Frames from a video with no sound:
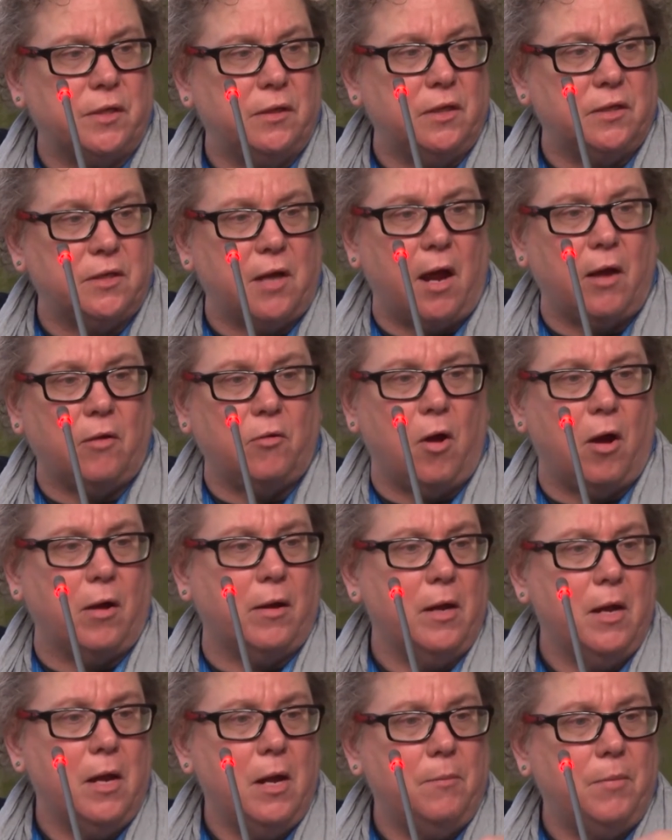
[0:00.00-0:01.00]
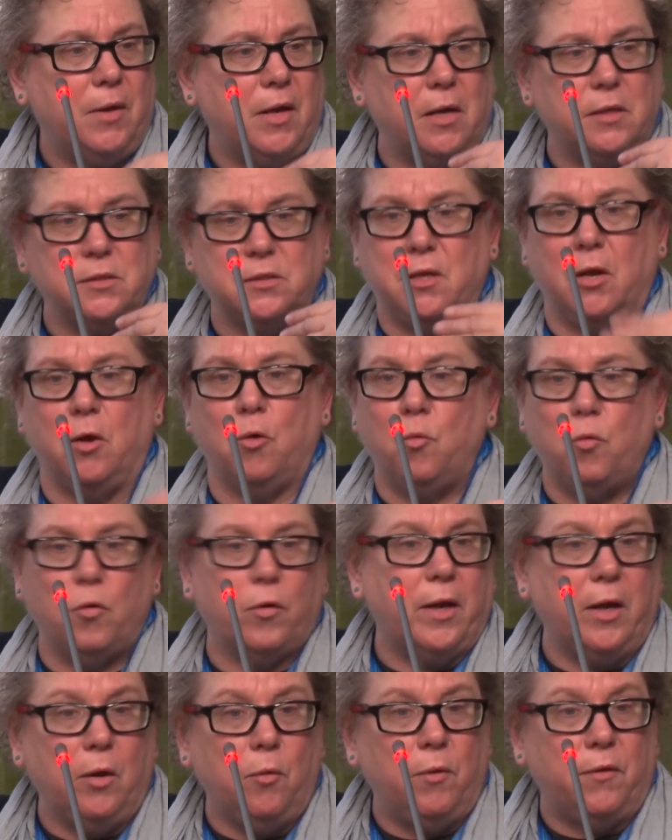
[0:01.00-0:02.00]
in the dialogue because they're
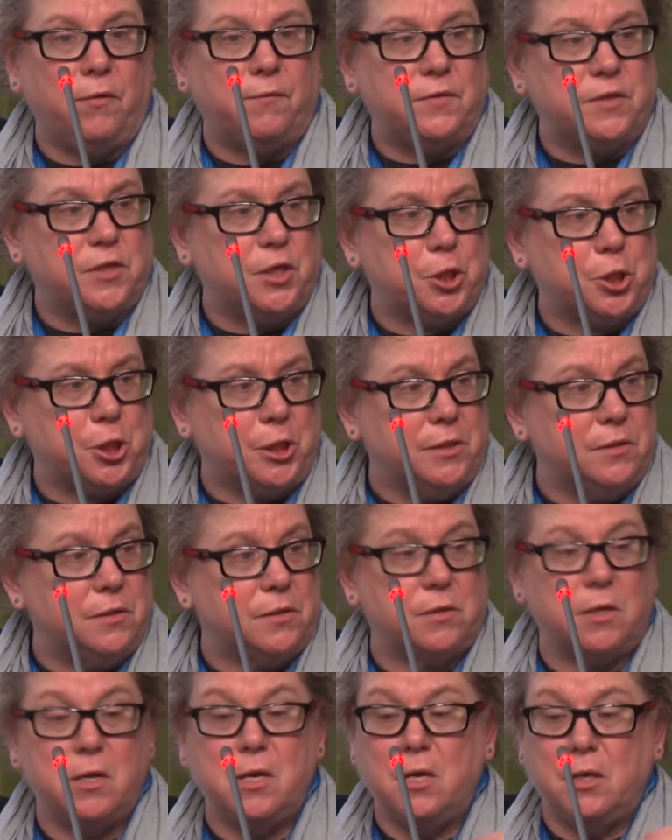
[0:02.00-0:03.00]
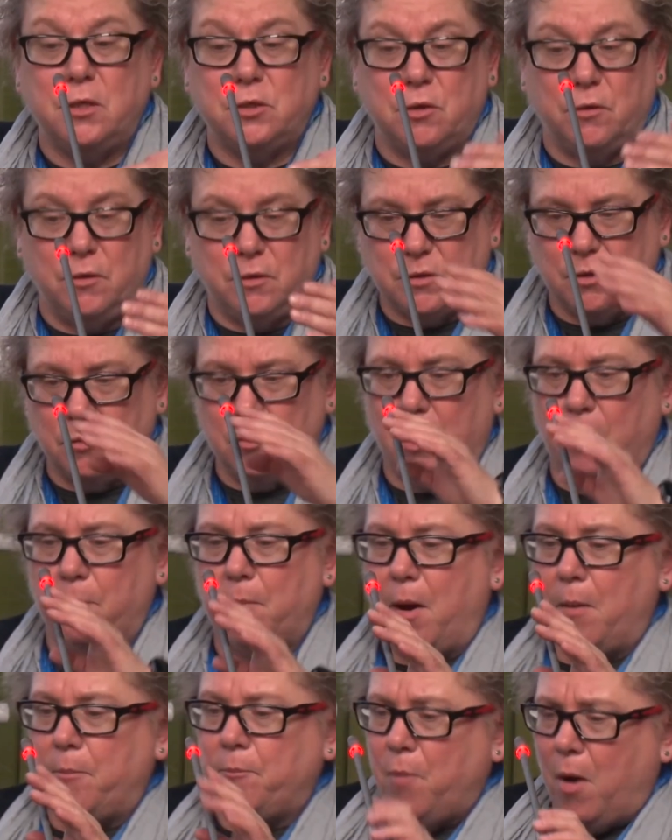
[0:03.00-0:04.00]
working with physicians. So there's a
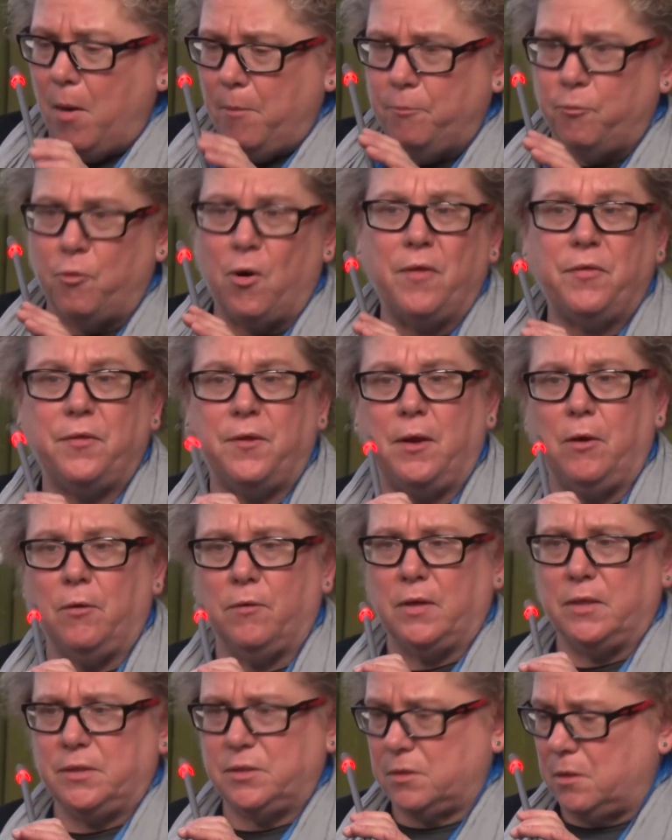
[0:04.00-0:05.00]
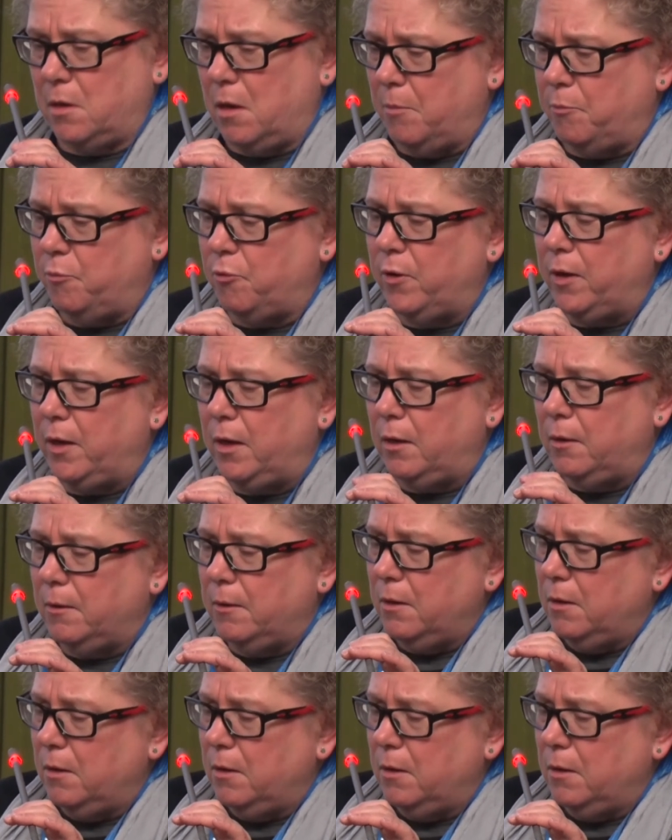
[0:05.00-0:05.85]
breadth here that's pretty